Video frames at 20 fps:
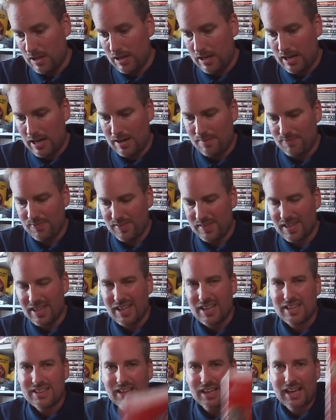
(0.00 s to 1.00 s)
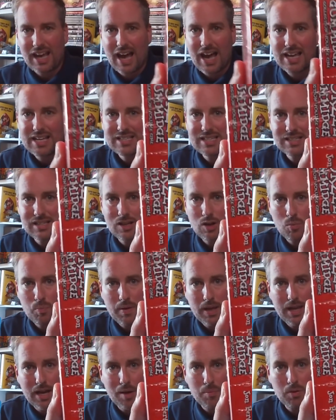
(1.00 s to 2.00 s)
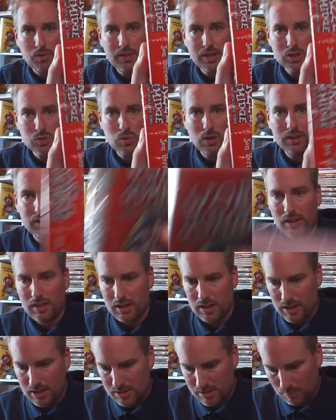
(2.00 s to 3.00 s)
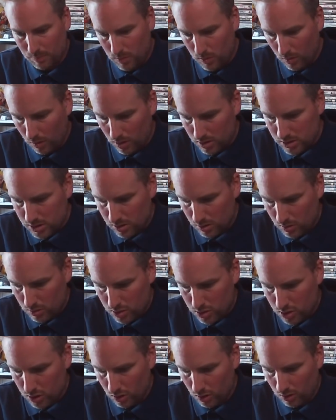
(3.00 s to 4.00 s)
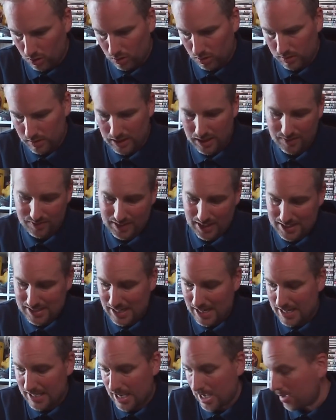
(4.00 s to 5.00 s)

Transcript: The case is a little beat up on this one, so I'm not too sure if they'll take